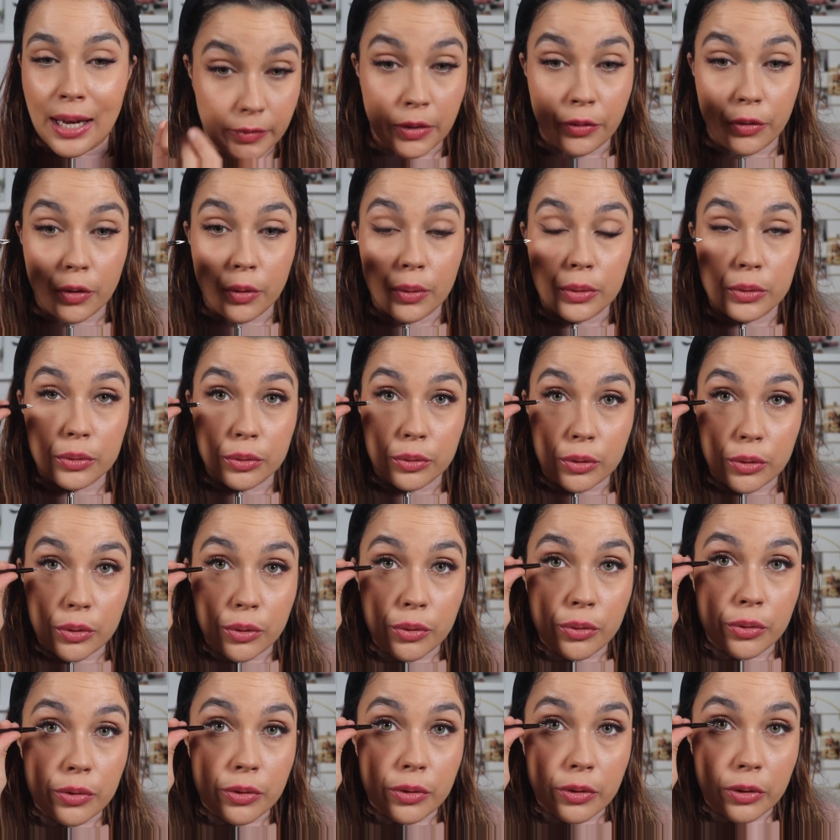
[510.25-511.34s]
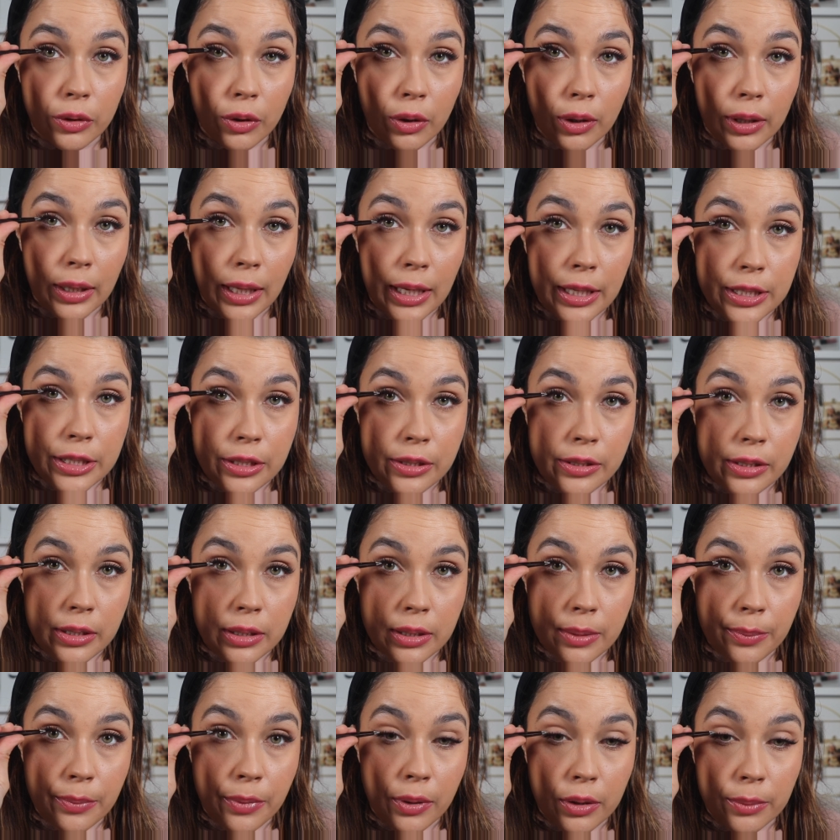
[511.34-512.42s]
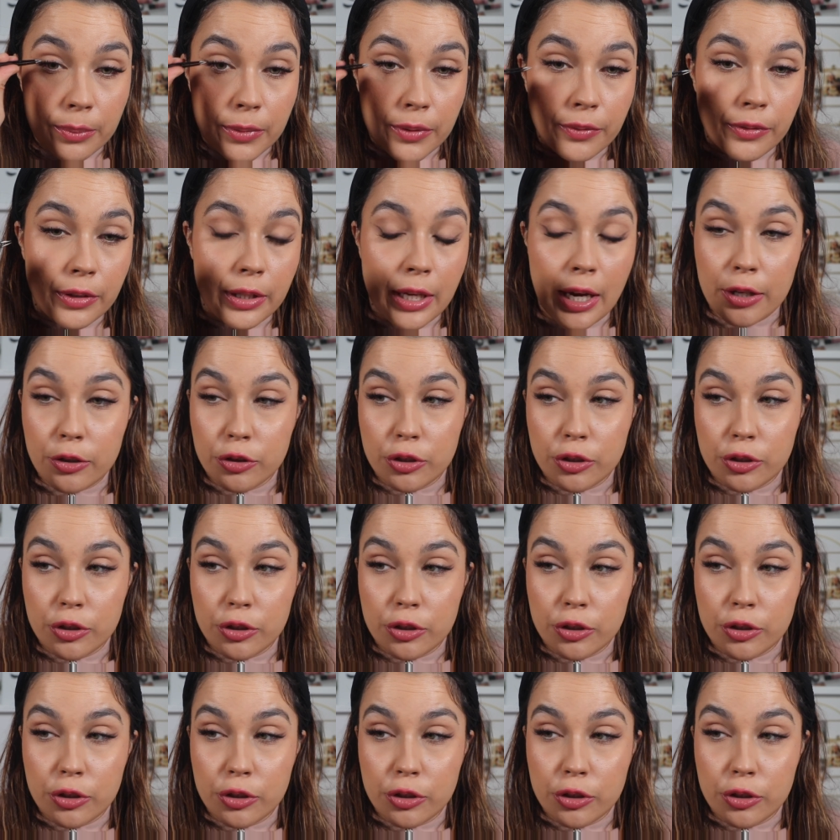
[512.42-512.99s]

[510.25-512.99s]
If you want to use your lashes in the bottom of the eye,